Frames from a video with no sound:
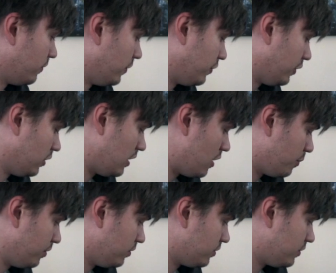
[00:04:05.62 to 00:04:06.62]
physical
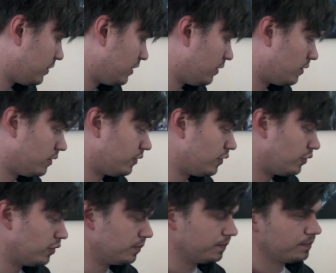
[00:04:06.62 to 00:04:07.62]
outputs in your
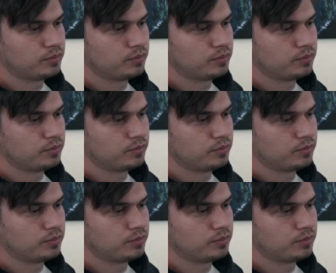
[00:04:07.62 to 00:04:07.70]
system,